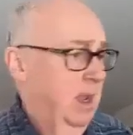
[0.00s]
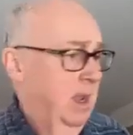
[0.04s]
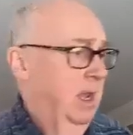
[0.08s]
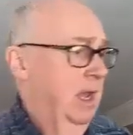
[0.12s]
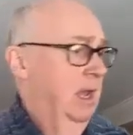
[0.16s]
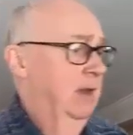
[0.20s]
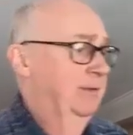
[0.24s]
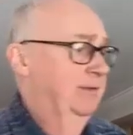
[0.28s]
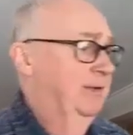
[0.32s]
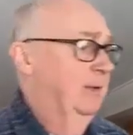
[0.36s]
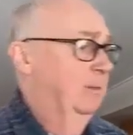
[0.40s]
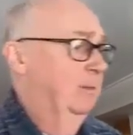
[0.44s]

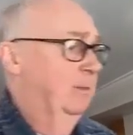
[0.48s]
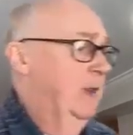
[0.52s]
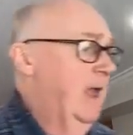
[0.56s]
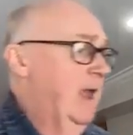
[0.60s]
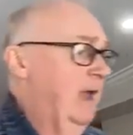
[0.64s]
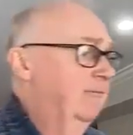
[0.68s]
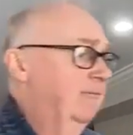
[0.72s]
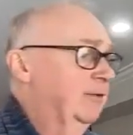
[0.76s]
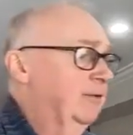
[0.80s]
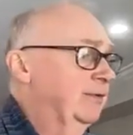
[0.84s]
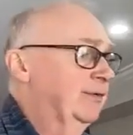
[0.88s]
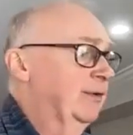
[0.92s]
And let's see what we
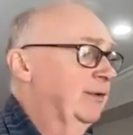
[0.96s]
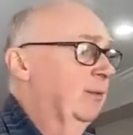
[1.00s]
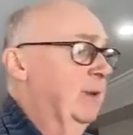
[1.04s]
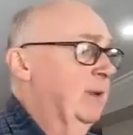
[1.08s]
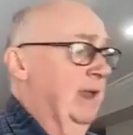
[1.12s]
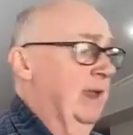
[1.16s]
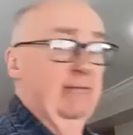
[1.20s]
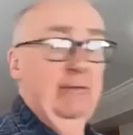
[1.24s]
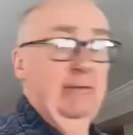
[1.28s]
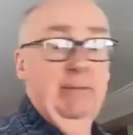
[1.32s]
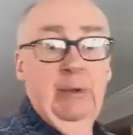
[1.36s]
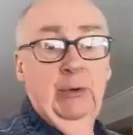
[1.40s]
have here. So we
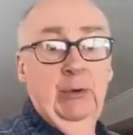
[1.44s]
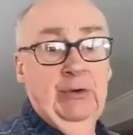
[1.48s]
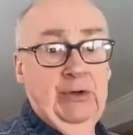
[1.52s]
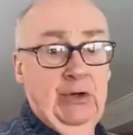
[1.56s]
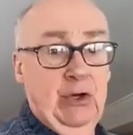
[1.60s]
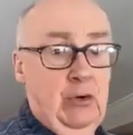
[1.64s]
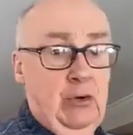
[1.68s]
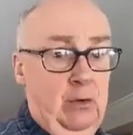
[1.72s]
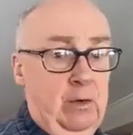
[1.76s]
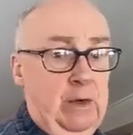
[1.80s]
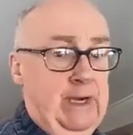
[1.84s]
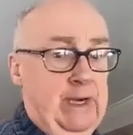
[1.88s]
have a
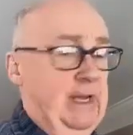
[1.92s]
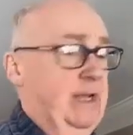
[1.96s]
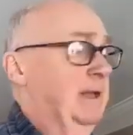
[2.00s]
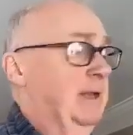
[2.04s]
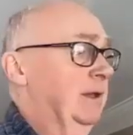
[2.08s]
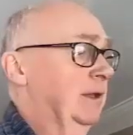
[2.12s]
music critic.